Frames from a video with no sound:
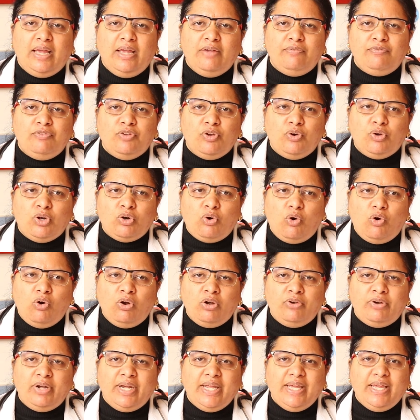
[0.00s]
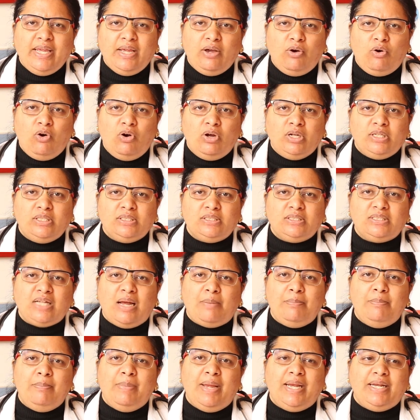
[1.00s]
if you're already on
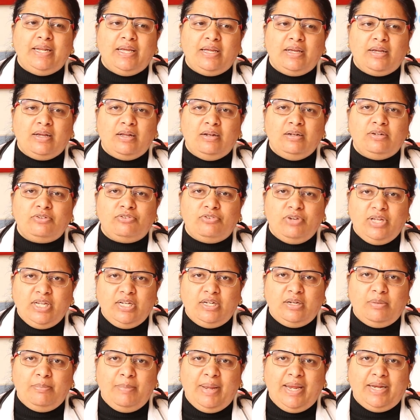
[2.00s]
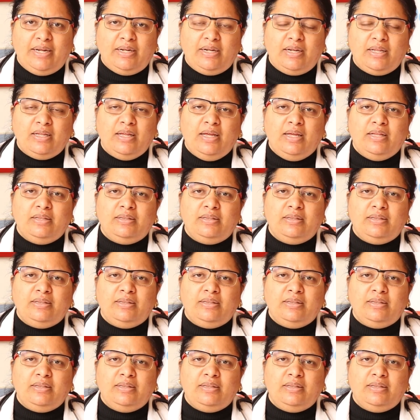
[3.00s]
some medical treatment,